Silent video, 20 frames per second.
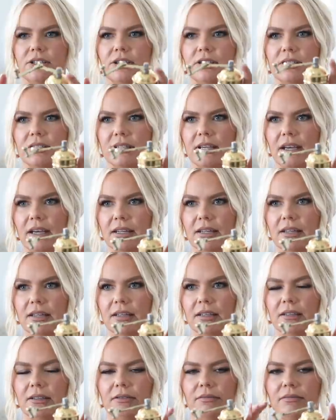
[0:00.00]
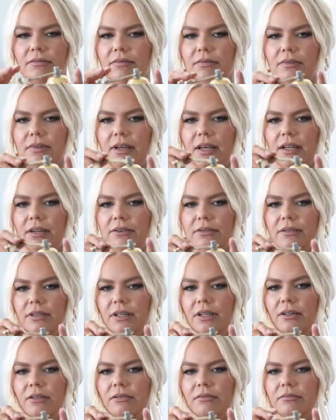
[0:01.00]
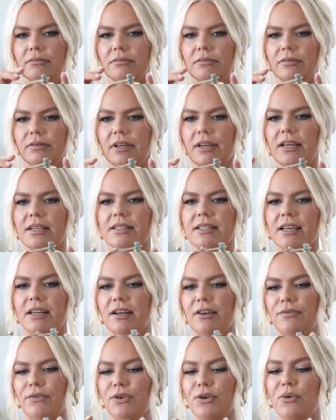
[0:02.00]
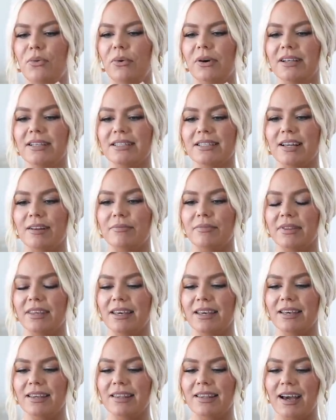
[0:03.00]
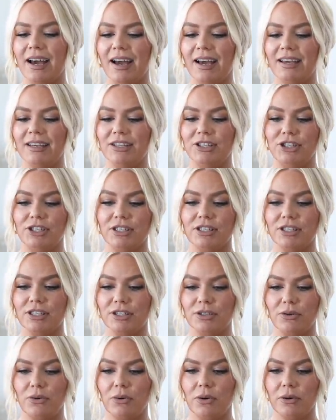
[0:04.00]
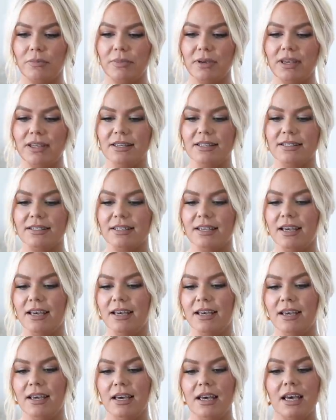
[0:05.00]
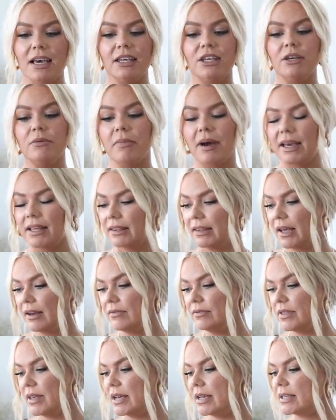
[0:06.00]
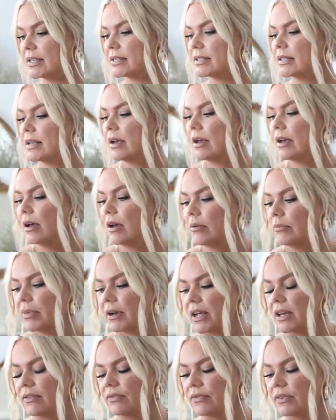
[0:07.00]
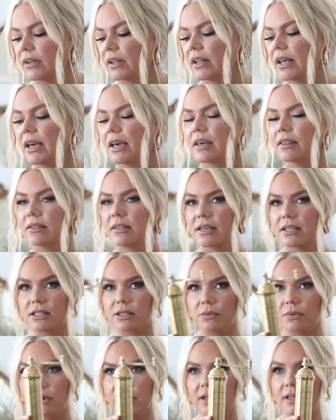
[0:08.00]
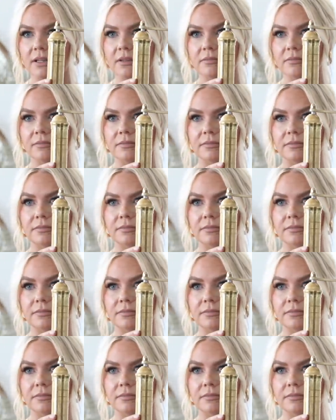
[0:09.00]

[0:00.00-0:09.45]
just kind of, I don't know. Like I said, if you want something that is just a decor piece, you might love this. But I feel like this one